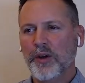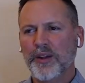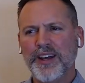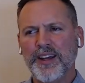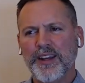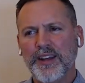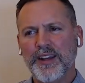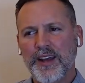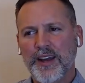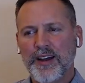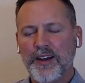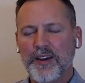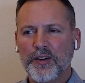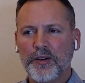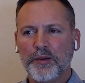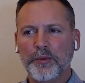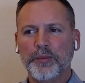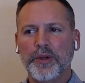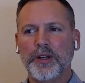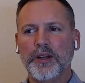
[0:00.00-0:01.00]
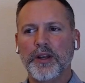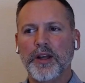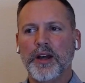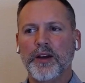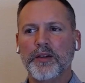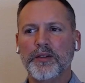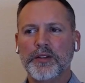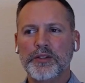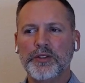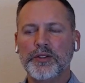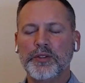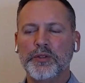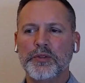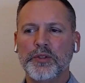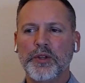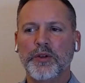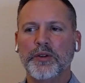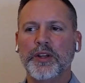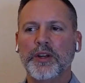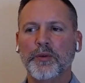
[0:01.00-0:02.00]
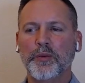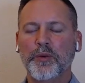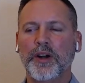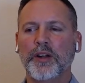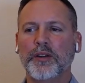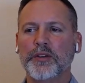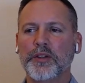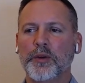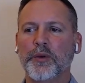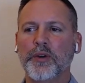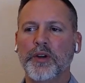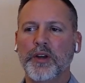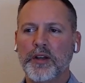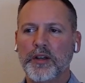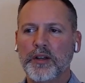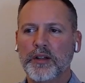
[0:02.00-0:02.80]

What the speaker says: know that now, but how did you know that while you were